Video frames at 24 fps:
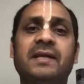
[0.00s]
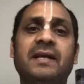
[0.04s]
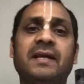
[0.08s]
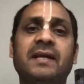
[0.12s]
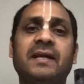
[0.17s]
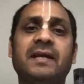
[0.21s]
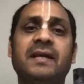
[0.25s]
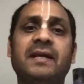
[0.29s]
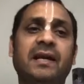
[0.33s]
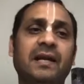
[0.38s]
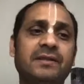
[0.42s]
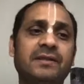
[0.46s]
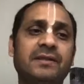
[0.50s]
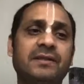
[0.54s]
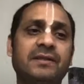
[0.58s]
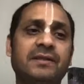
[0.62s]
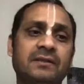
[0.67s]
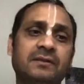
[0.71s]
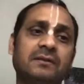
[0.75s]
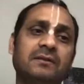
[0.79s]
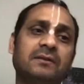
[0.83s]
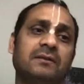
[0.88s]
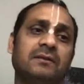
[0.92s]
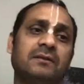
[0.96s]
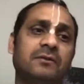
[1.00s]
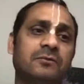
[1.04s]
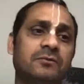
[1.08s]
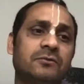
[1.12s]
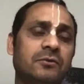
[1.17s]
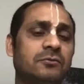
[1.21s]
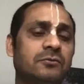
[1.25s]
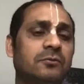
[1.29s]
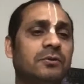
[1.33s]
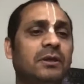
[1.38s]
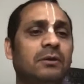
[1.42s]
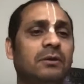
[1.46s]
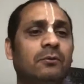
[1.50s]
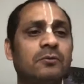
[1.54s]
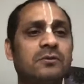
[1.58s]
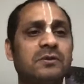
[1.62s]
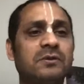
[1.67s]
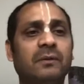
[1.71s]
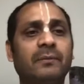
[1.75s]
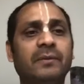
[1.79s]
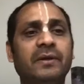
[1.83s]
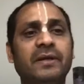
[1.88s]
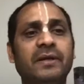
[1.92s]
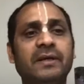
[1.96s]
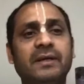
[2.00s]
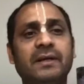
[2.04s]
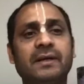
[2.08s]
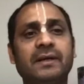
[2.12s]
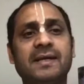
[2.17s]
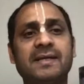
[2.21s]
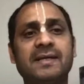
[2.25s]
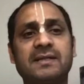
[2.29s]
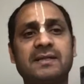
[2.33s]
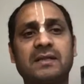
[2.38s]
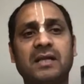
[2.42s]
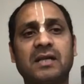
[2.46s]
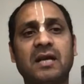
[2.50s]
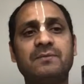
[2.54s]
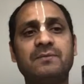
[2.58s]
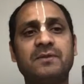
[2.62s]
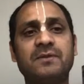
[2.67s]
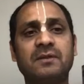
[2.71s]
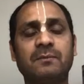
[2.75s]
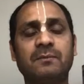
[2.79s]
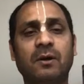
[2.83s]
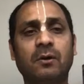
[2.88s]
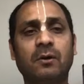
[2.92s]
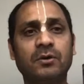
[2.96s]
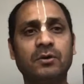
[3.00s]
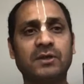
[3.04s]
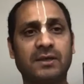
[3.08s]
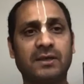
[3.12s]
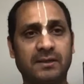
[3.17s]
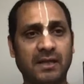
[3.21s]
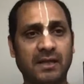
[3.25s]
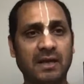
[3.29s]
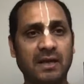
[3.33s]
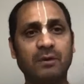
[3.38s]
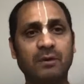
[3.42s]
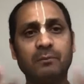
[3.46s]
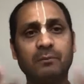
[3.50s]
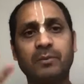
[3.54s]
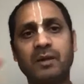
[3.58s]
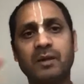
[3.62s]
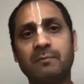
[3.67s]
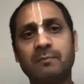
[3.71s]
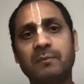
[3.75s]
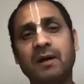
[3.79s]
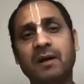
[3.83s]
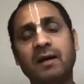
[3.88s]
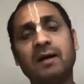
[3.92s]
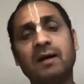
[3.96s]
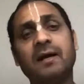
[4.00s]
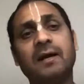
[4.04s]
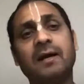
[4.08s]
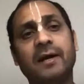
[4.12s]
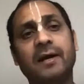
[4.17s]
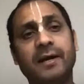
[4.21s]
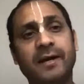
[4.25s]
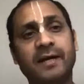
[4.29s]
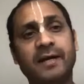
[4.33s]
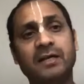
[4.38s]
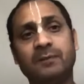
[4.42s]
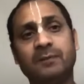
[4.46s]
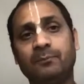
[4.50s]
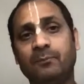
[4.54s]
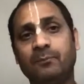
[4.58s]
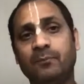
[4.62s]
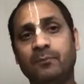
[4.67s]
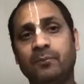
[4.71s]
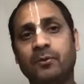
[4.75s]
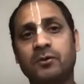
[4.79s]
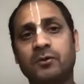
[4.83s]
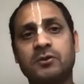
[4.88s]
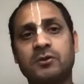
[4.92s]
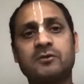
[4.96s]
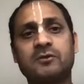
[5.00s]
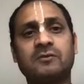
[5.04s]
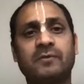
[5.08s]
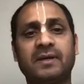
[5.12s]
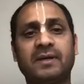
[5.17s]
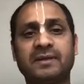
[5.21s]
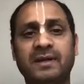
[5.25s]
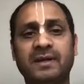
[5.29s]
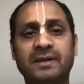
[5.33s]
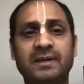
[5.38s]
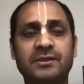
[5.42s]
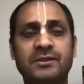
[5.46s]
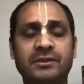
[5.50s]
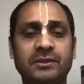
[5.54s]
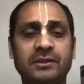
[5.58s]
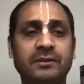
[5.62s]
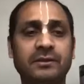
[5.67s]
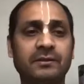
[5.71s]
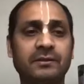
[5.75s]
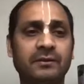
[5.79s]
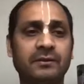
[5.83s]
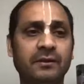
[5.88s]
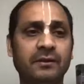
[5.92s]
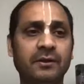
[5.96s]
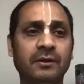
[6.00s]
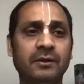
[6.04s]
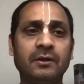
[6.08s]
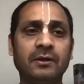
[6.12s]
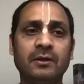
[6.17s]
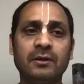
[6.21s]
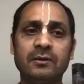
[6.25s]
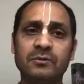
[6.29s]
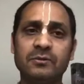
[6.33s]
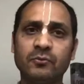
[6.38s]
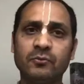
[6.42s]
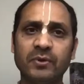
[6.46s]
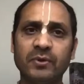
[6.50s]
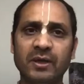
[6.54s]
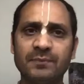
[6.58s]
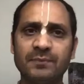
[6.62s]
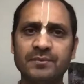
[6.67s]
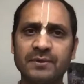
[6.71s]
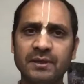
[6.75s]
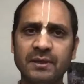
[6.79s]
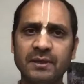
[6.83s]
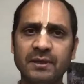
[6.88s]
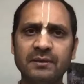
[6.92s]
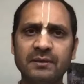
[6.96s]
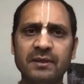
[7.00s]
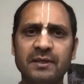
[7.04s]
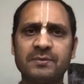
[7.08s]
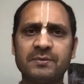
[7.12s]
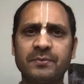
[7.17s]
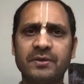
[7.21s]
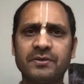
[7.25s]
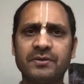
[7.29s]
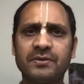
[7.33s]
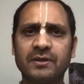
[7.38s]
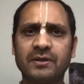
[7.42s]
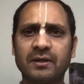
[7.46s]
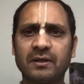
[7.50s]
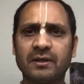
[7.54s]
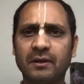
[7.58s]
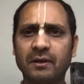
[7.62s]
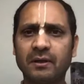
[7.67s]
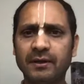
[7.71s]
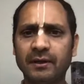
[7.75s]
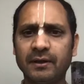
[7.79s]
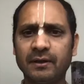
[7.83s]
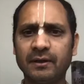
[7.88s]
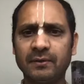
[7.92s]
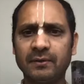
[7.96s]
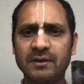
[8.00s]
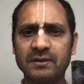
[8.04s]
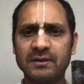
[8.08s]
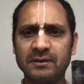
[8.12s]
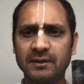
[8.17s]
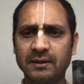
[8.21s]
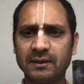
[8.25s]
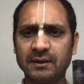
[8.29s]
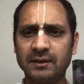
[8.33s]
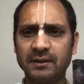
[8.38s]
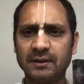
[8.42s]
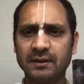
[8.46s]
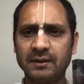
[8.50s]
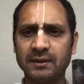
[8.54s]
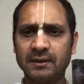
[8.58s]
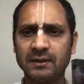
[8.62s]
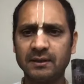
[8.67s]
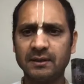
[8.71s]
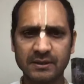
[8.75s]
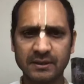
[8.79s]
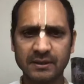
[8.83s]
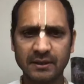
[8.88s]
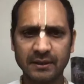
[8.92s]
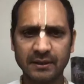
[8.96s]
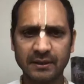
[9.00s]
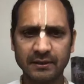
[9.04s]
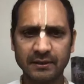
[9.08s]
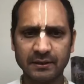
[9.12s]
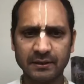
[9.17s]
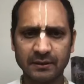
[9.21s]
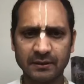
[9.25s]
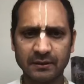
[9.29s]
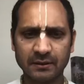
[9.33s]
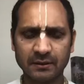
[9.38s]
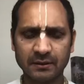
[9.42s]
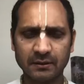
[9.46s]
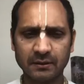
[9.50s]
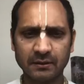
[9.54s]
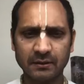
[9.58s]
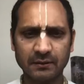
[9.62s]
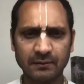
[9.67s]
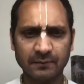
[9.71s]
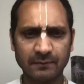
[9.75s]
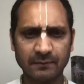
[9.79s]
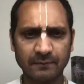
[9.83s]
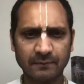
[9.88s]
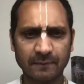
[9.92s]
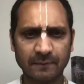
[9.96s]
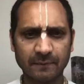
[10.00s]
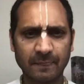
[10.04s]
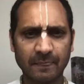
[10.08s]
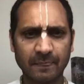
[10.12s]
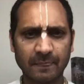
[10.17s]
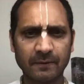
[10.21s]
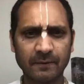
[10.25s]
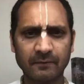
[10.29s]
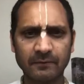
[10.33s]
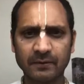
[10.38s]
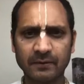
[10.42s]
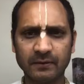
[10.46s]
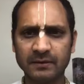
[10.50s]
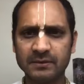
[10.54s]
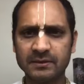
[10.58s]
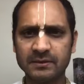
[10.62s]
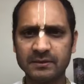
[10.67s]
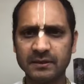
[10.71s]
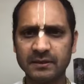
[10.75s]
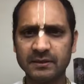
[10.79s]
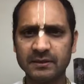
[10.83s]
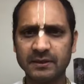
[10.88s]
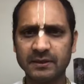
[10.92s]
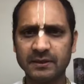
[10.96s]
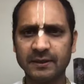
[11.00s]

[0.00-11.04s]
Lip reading: annihilation. So Sukadeva Goswami here describes about the time of Brahma and a process of annihilation. So we have seen this picture earlier, but still let me share it and let me see it